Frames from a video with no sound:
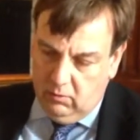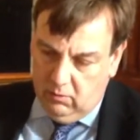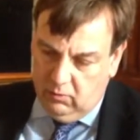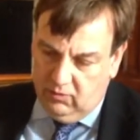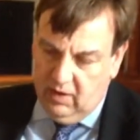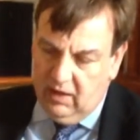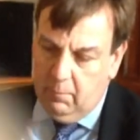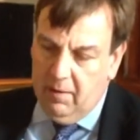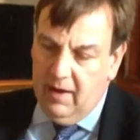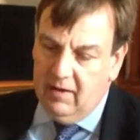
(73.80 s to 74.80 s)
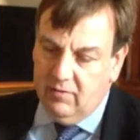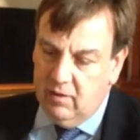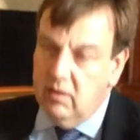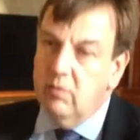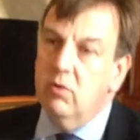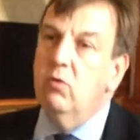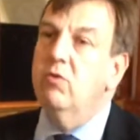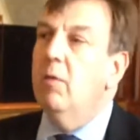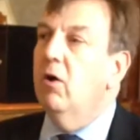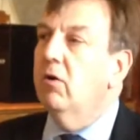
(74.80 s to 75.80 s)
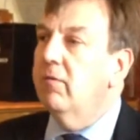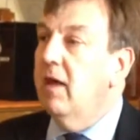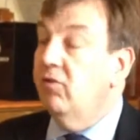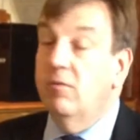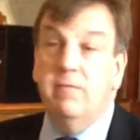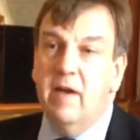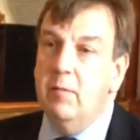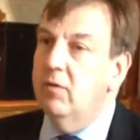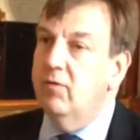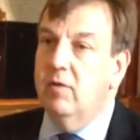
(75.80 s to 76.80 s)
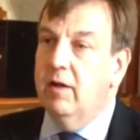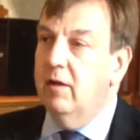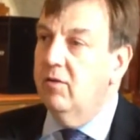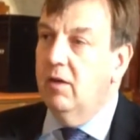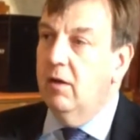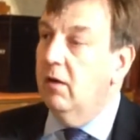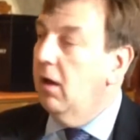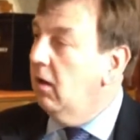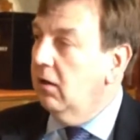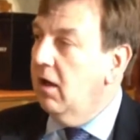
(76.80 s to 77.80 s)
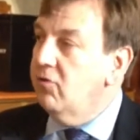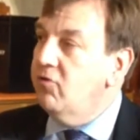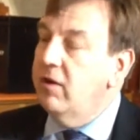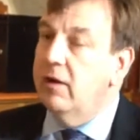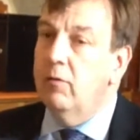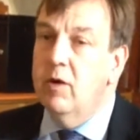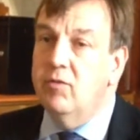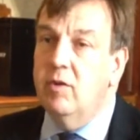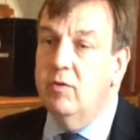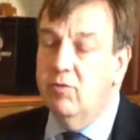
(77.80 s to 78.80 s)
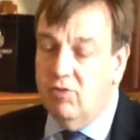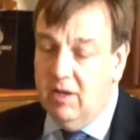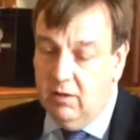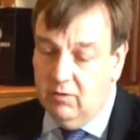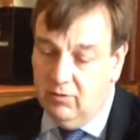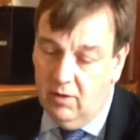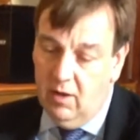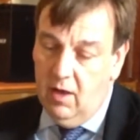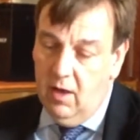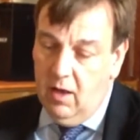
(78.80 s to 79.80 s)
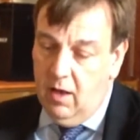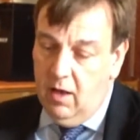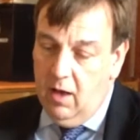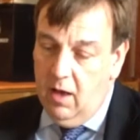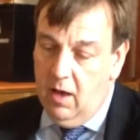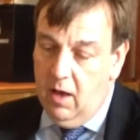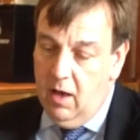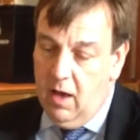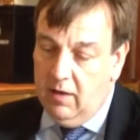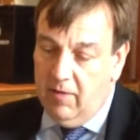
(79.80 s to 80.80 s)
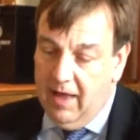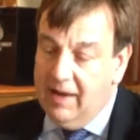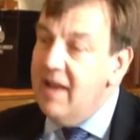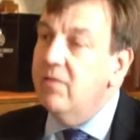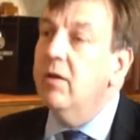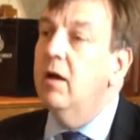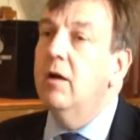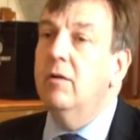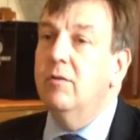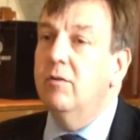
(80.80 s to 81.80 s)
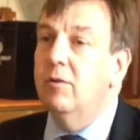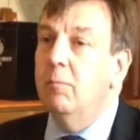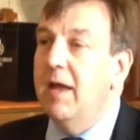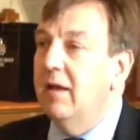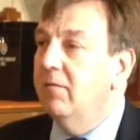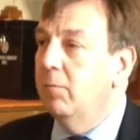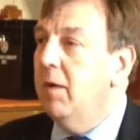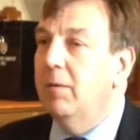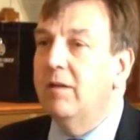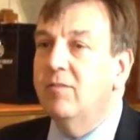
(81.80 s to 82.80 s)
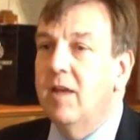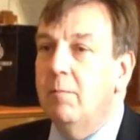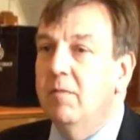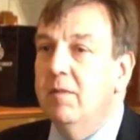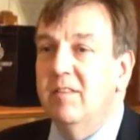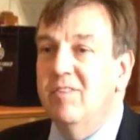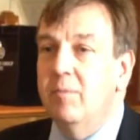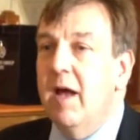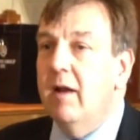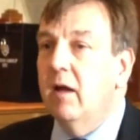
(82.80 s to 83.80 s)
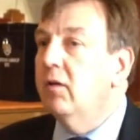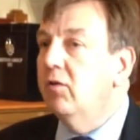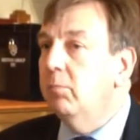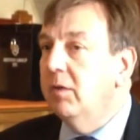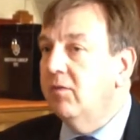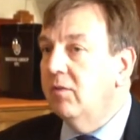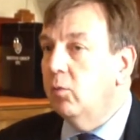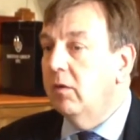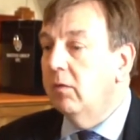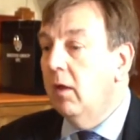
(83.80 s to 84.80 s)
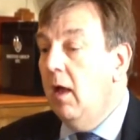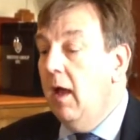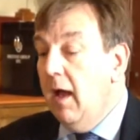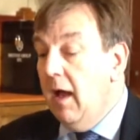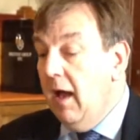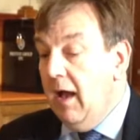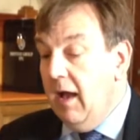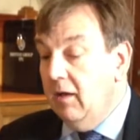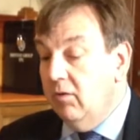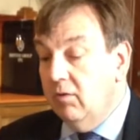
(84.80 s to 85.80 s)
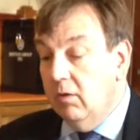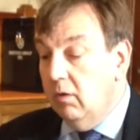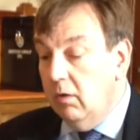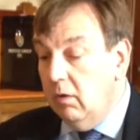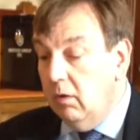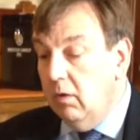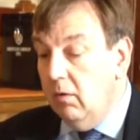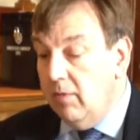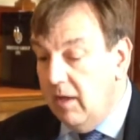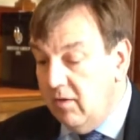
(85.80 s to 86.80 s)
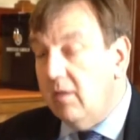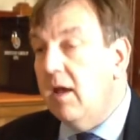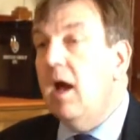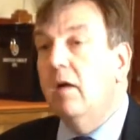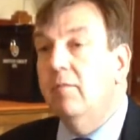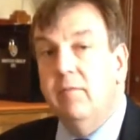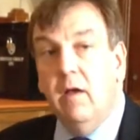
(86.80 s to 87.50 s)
was taking place, and he talked to Margaret Thatcher famously at her country residence, Chequers, and that led her to make the public statement, "This is a man I can do business with." And they did have